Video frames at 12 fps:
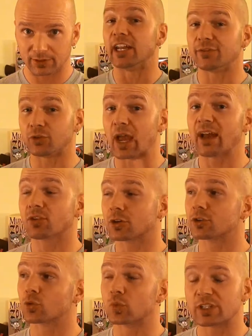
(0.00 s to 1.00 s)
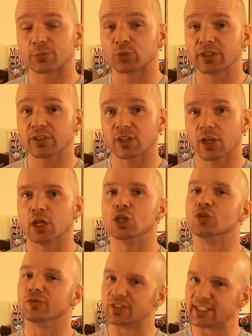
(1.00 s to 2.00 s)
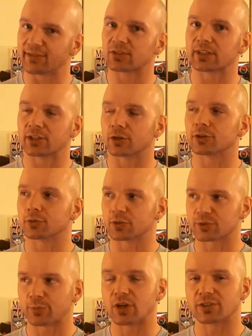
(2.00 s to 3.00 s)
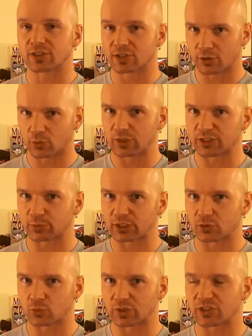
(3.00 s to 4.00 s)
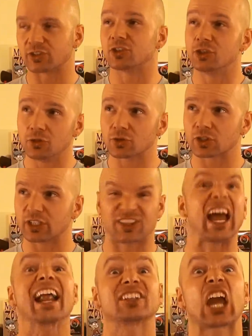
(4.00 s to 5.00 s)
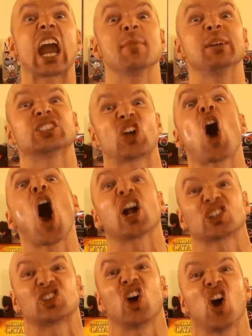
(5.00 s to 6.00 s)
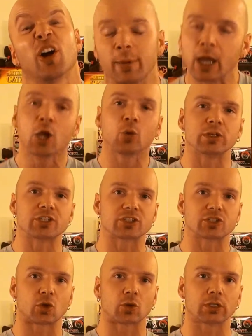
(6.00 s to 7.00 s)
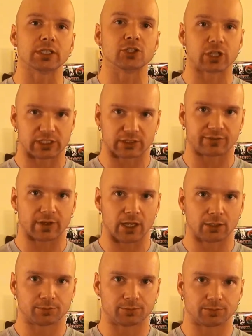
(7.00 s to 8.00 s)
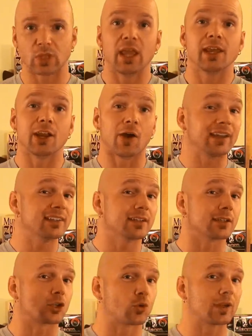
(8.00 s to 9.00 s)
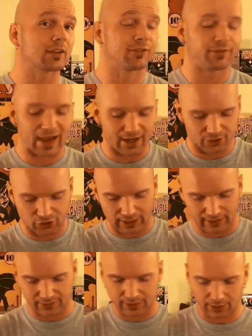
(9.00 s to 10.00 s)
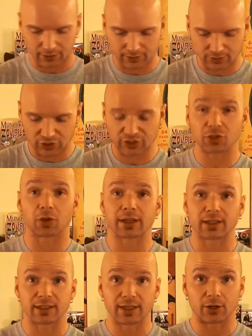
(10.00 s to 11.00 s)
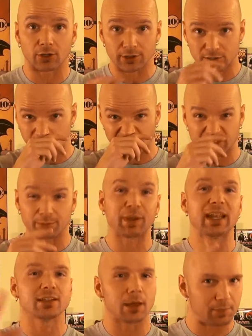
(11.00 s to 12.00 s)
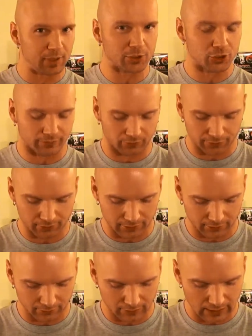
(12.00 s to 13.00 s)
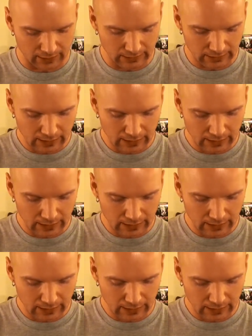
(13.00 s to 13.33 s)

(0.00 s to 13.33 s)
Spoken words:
If you haven't heard the whisperings, you've definitely heard the responses to the whisperings, which is usually, "That game is awesome!" which is totally justified. Now, I did a quick fact check here, just so I can get all this right, to paint a picture for you here, okay?